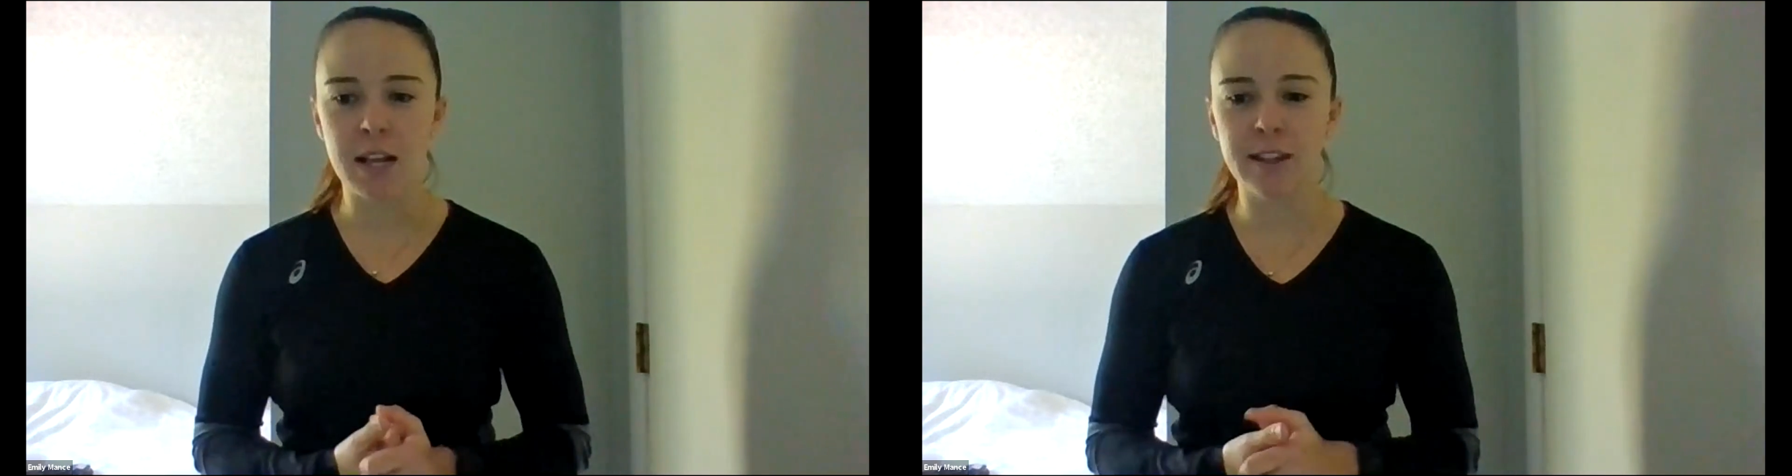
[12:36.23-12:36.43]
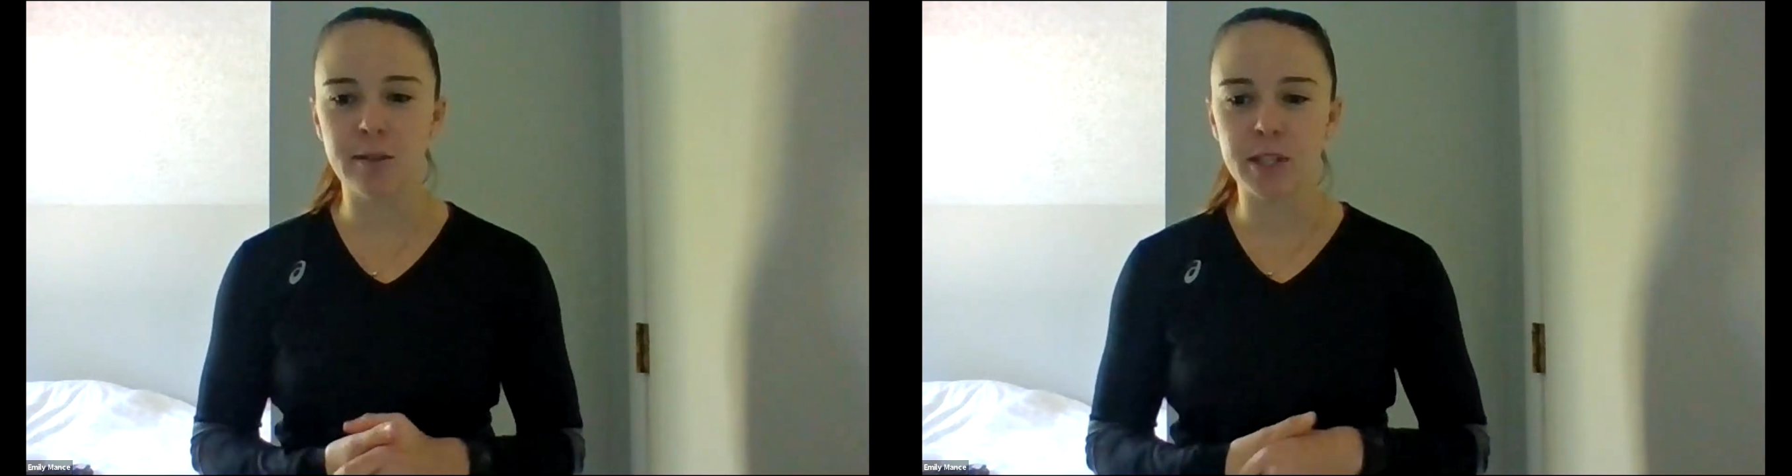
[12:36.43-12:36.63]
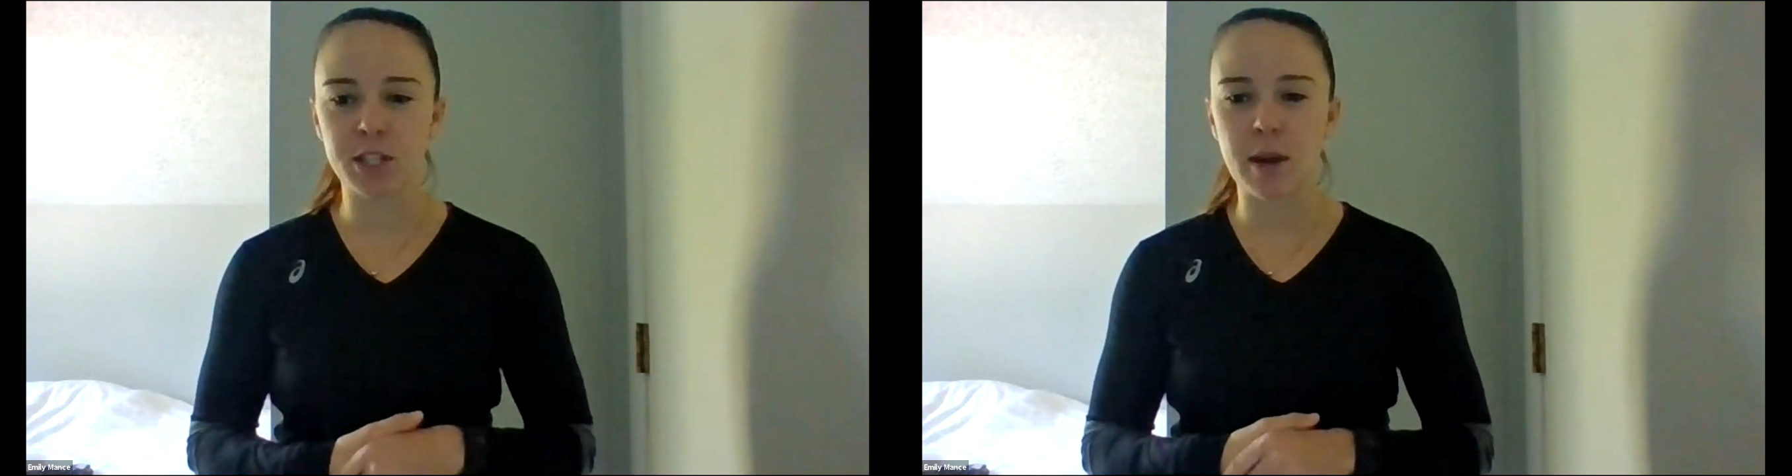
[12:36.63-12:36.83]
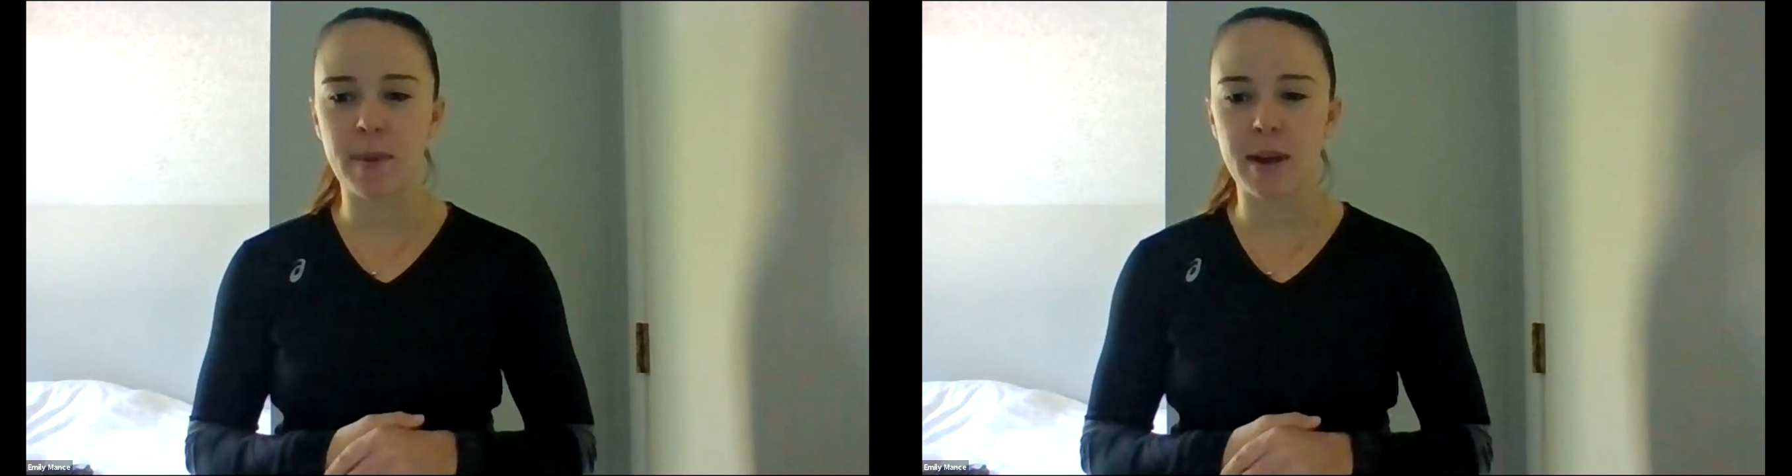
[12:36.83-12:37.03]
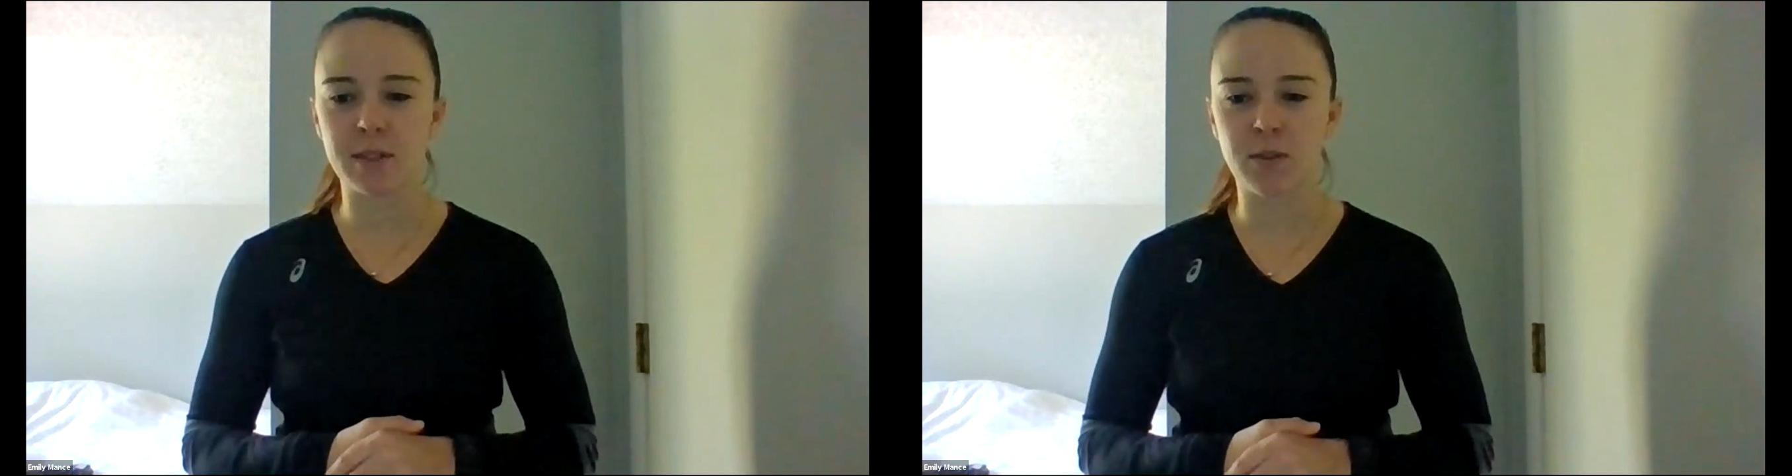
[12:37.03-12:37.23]
leave them in the chat
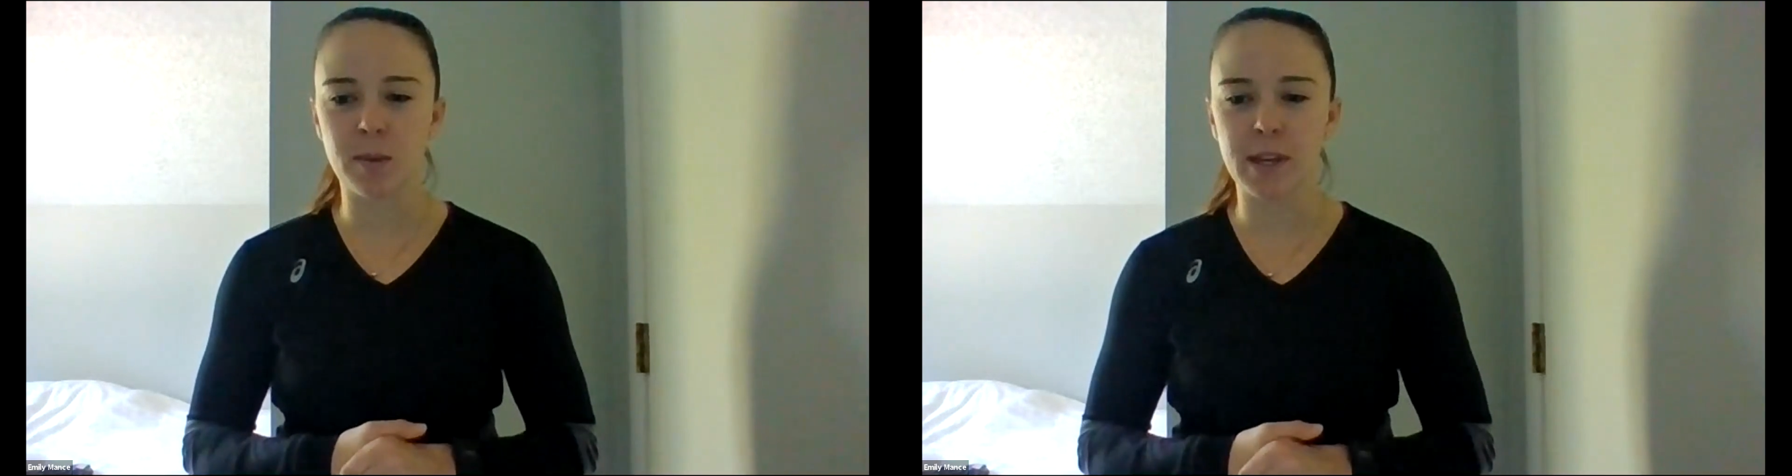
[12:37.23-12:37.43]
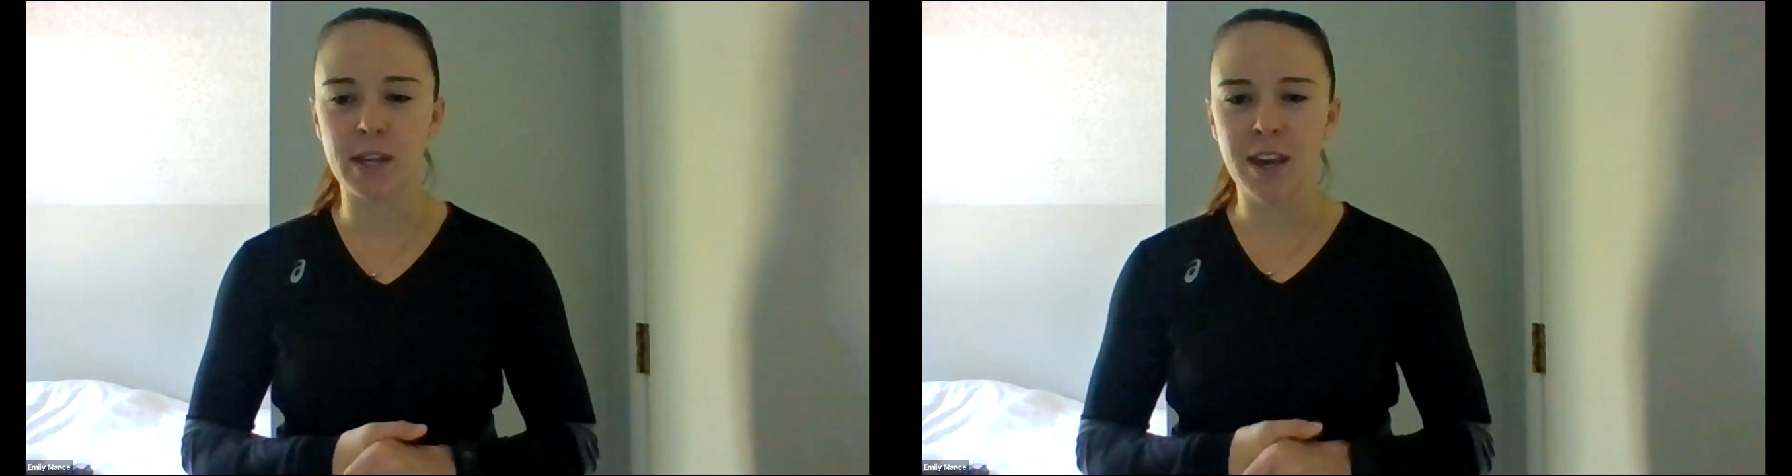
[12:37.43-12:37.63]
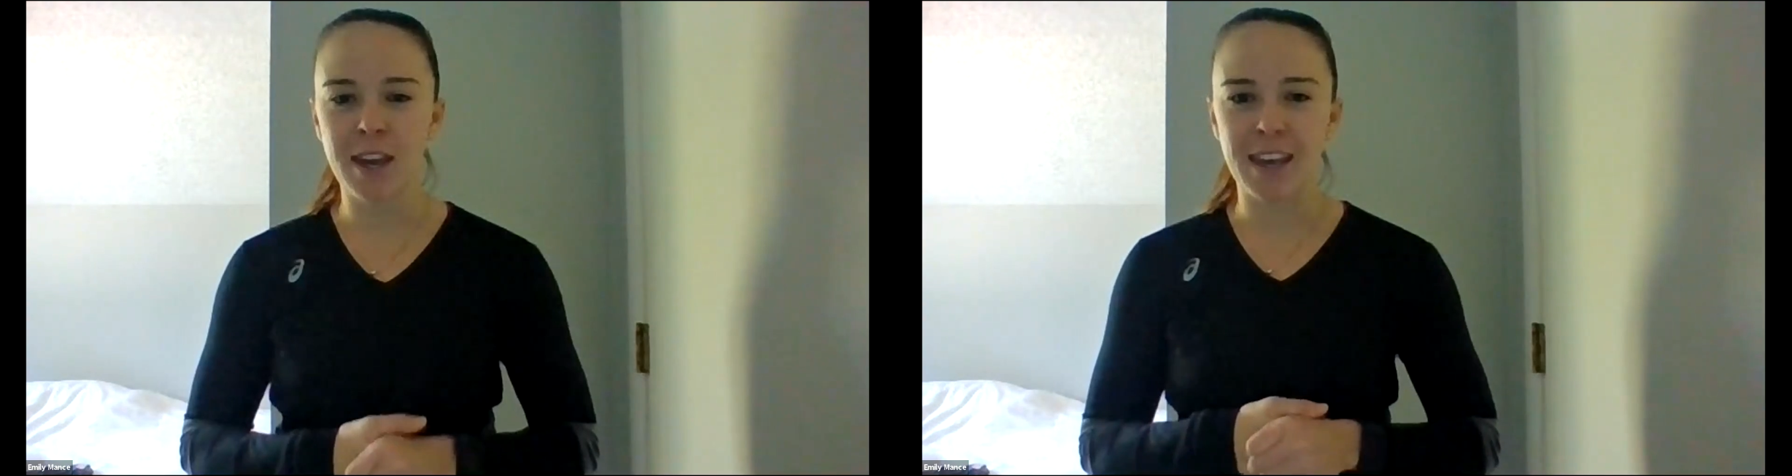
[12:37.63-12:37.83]
box for me.